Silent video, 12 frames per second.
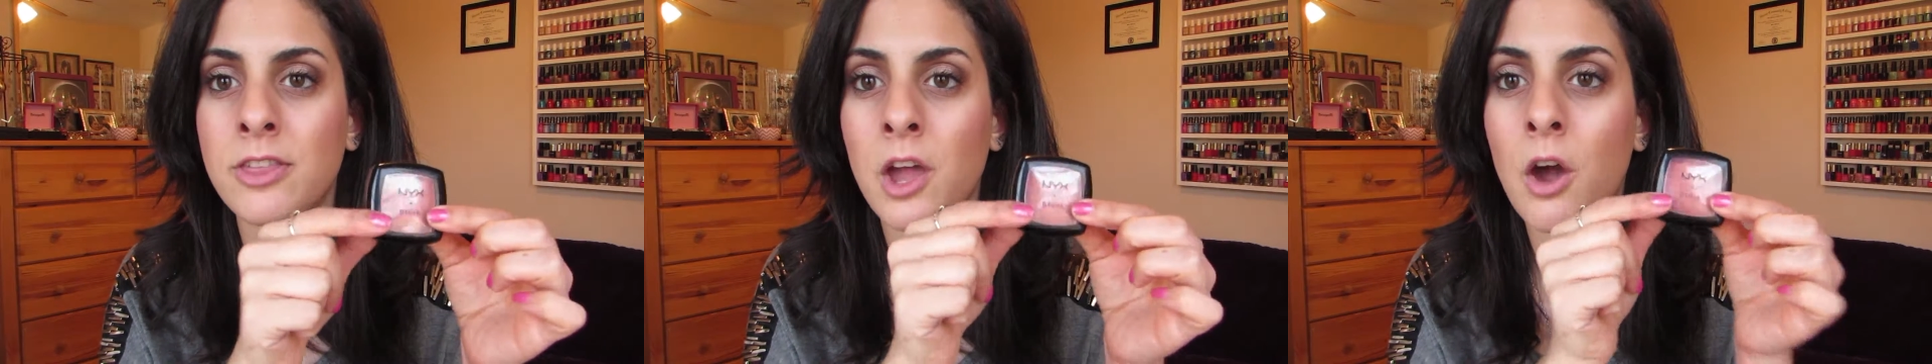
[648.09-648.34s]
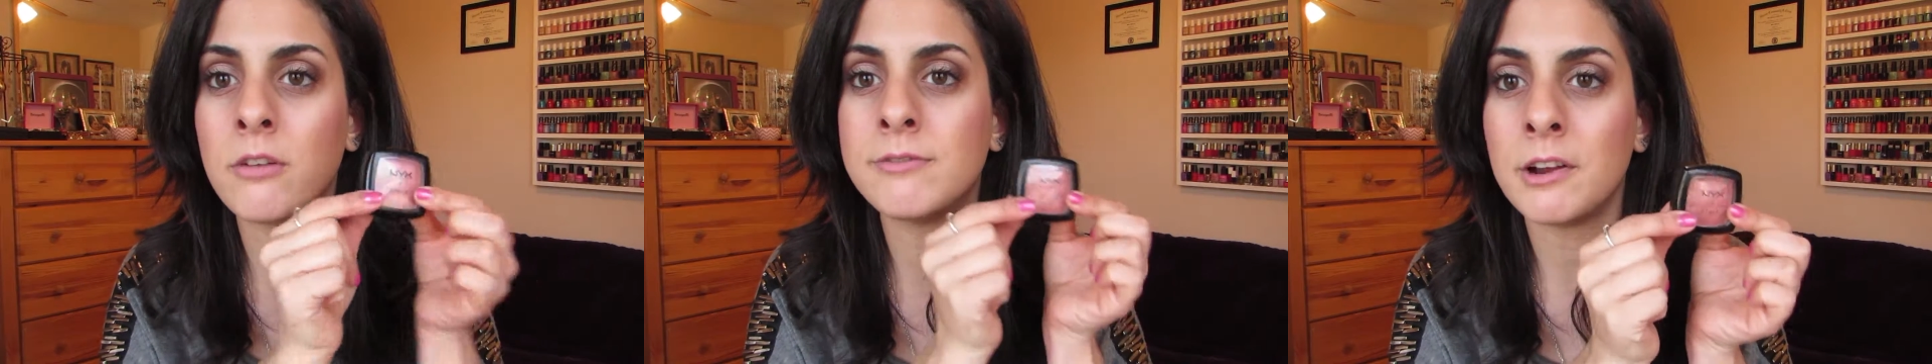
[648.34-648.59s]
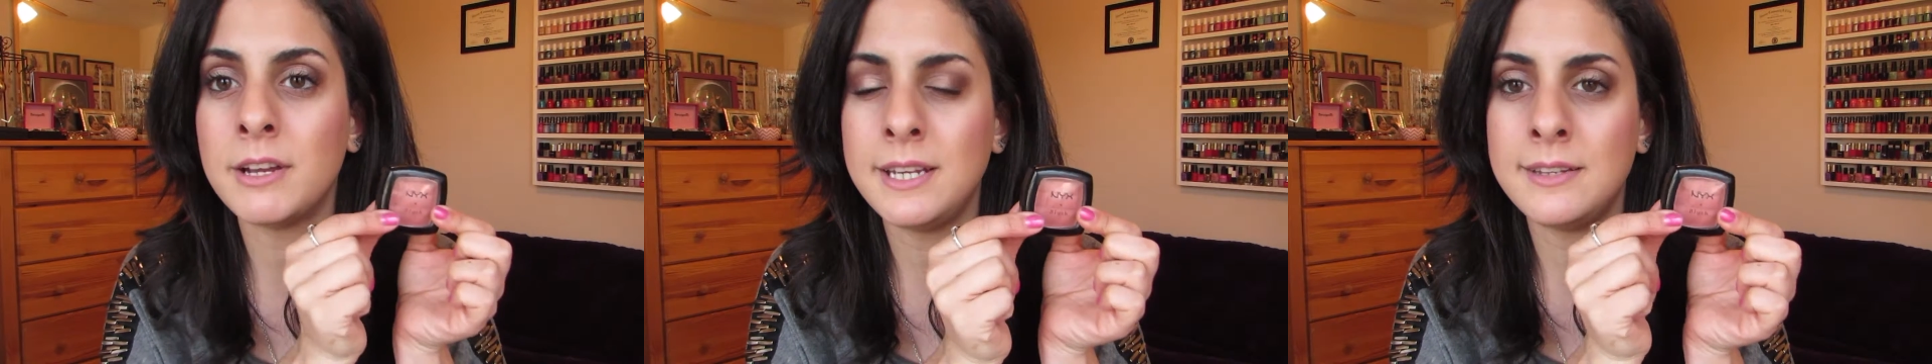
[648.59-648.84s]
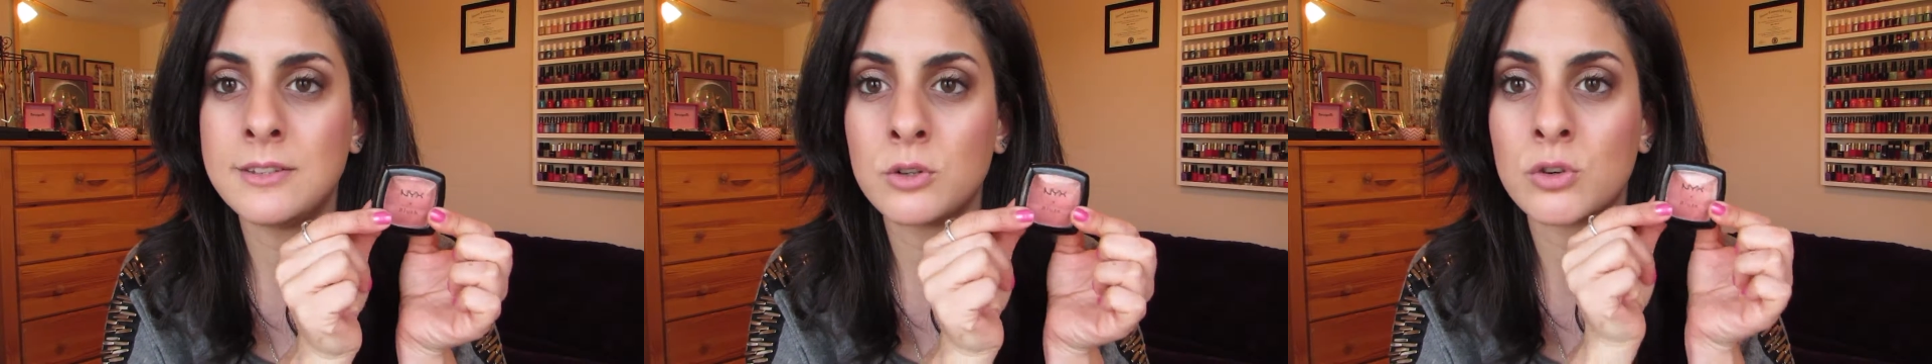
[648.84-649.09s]
they are very
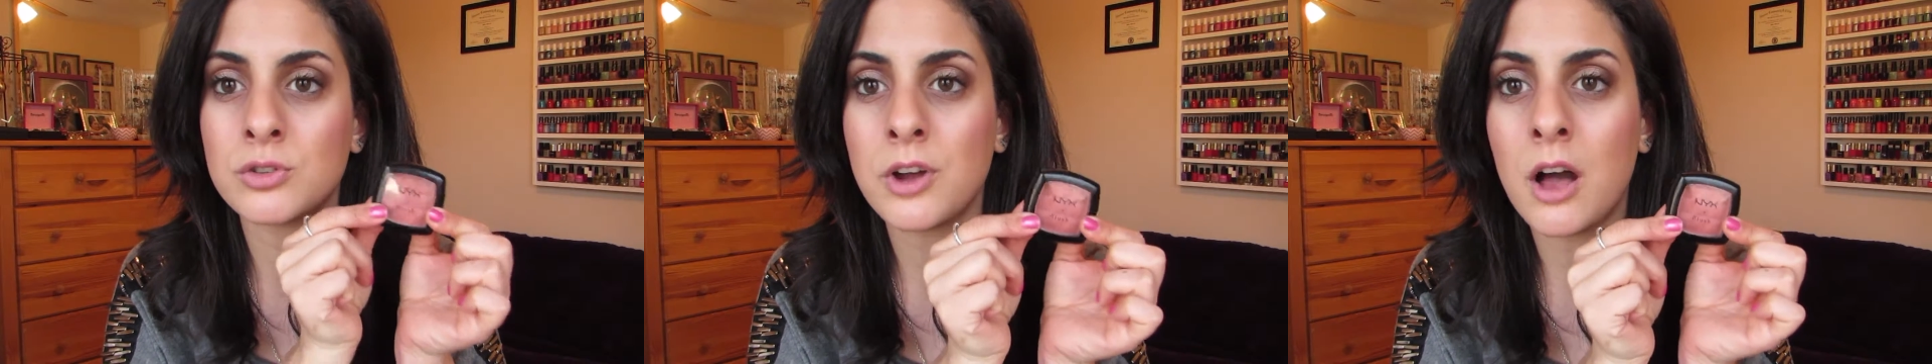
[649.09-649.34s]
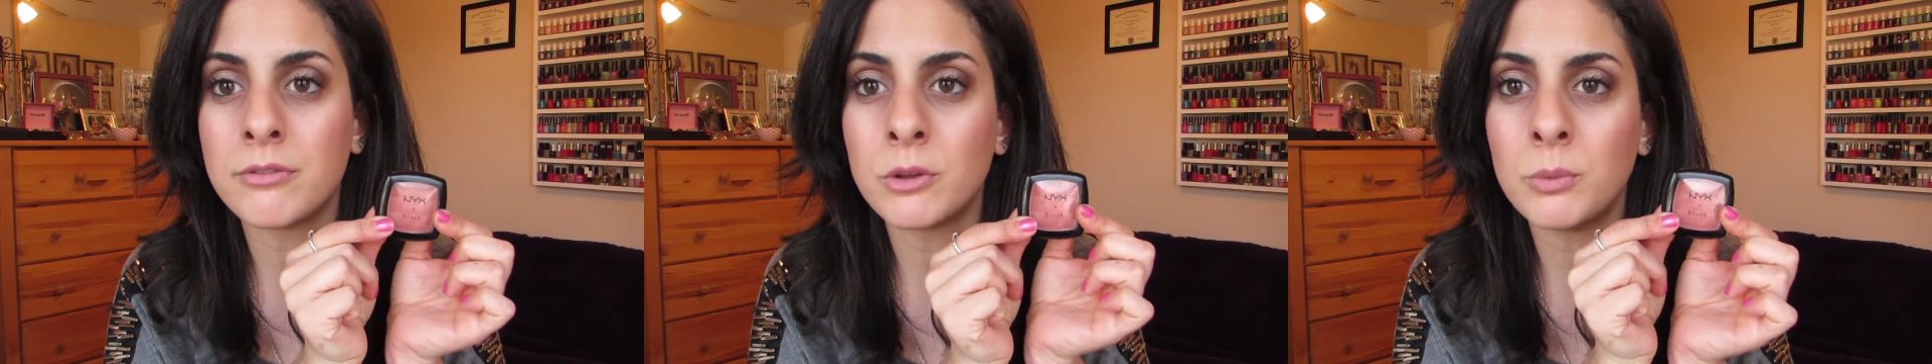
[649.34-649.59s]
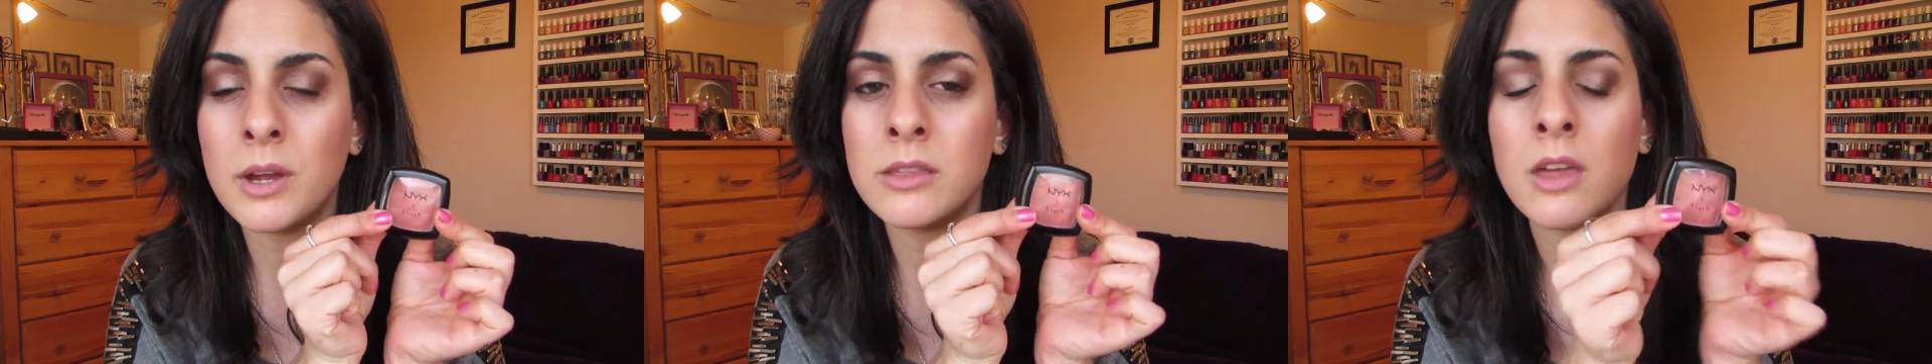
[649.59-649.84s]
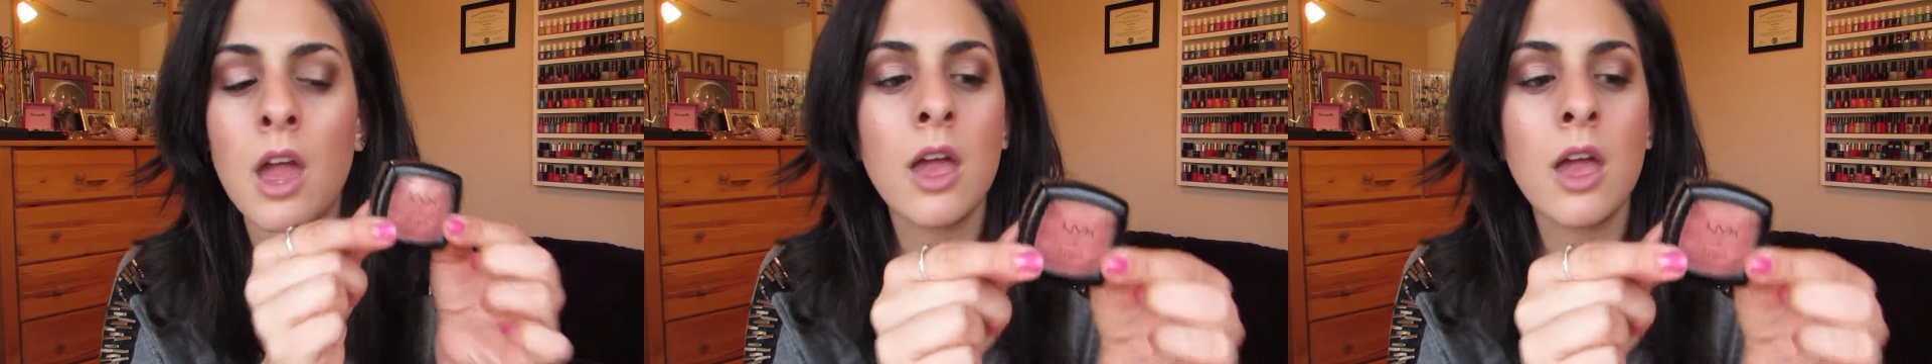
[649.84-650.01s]
easy to travel with.